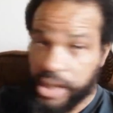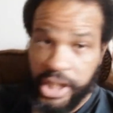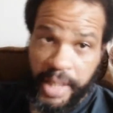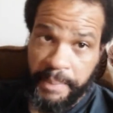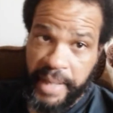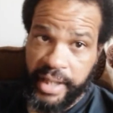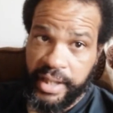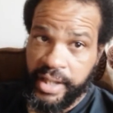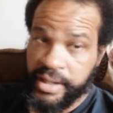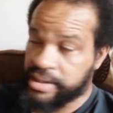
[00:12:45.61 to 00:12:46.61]
You got
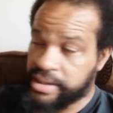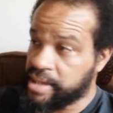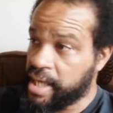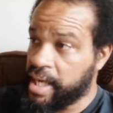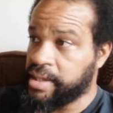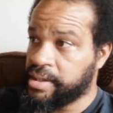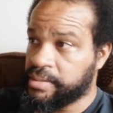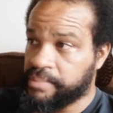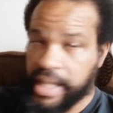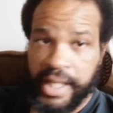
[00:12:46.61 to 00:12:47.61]
Pacquiao on the side.
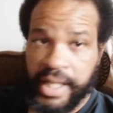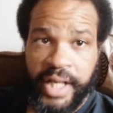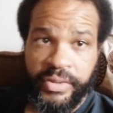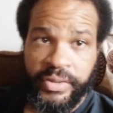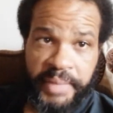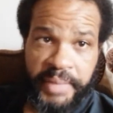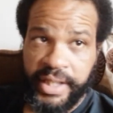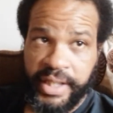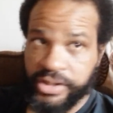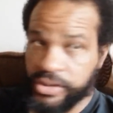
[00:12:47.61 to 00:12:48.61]
Pacquiao, I don't know what
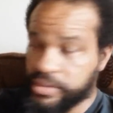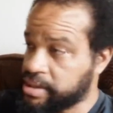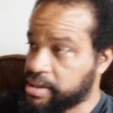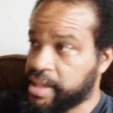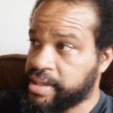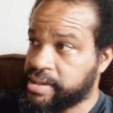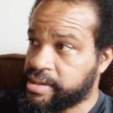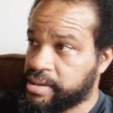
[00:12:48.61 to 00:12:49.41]
Pacquiao's doing these days,